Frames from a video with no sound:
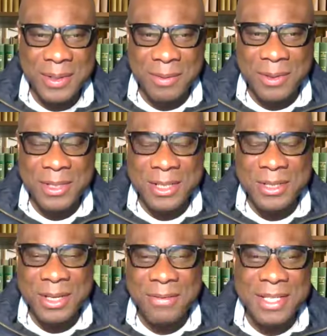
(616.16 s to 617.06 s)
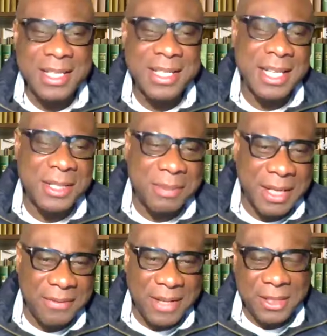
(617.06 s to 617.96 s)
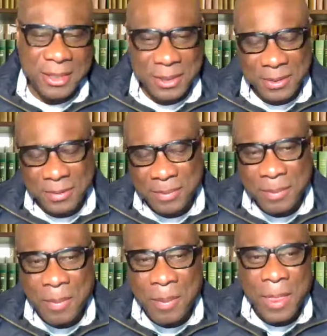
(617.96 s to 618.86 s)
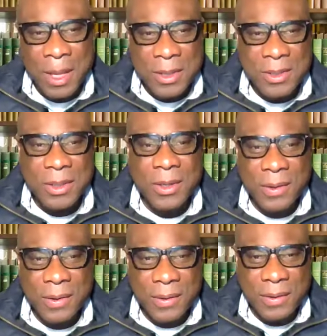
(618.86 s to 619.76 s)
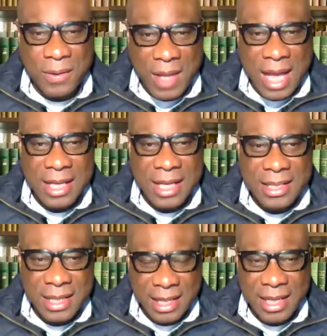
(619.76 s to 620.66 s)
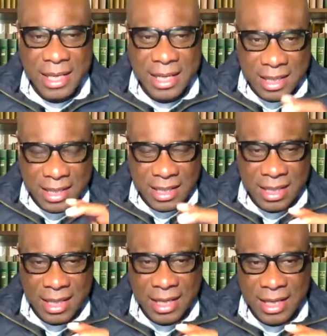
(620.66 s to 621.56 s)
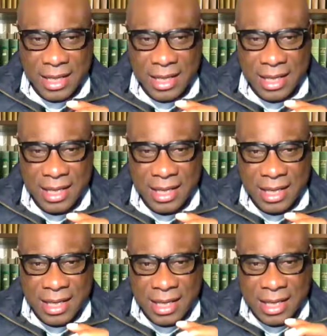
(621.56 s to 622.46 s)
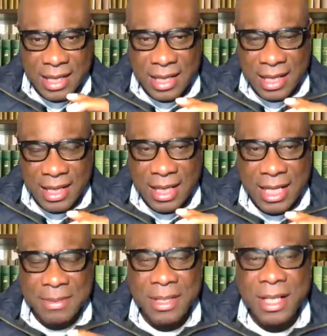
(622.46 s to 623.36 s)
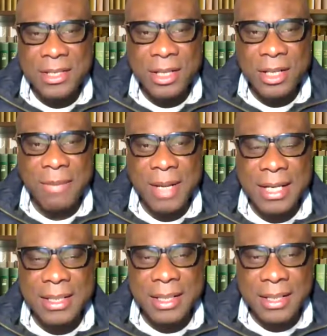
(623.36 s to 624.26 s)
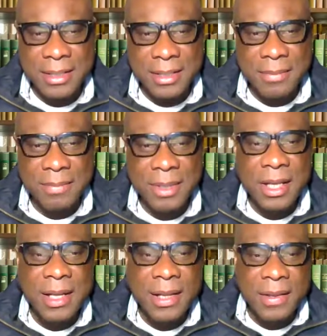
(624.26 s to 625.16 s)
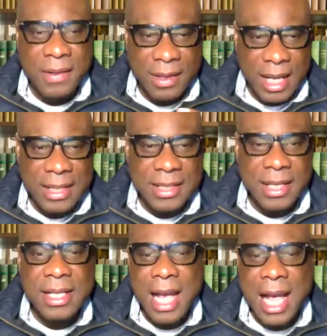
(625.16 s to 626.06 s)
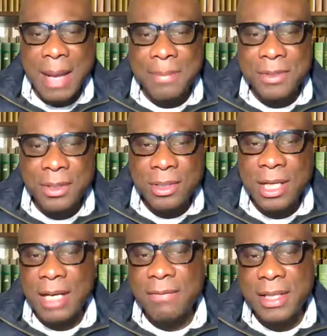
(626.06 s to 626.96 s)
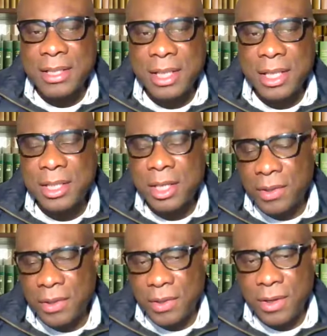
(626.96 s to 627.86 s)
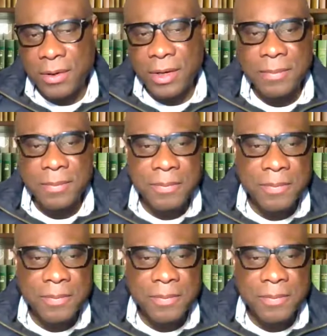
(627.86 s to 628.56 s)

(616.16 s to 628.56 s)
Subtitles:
the goods and services that you manufacture. So that is, again, an encapsulation of mercantilism. The next is absolute advantage theory,